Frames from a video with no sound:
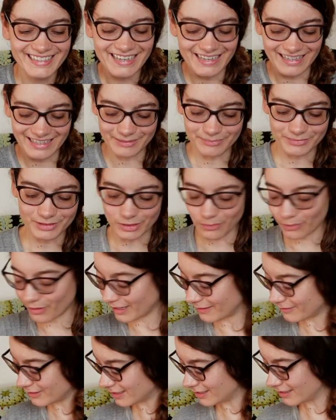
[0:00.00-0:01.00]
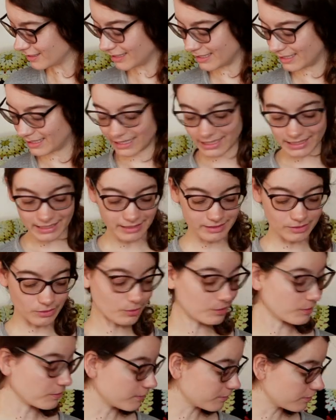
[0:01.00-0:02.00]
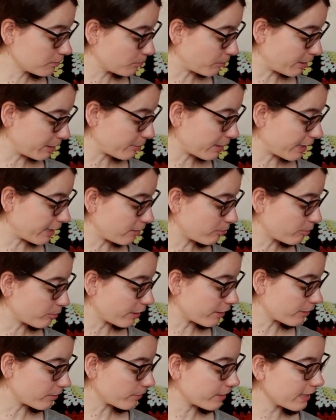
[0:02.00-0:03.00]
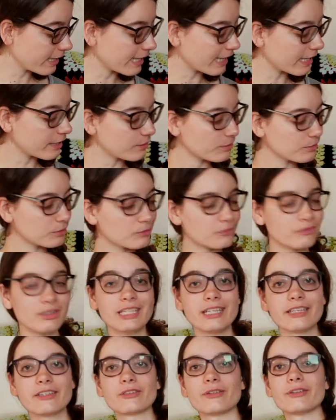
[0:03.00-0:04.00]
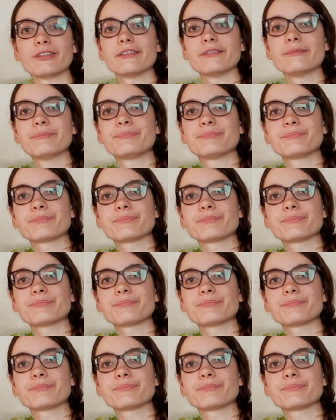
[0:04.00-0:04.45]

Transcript: Um, so what I've just done is oiled my pan. By the way, I use Phoenix oil,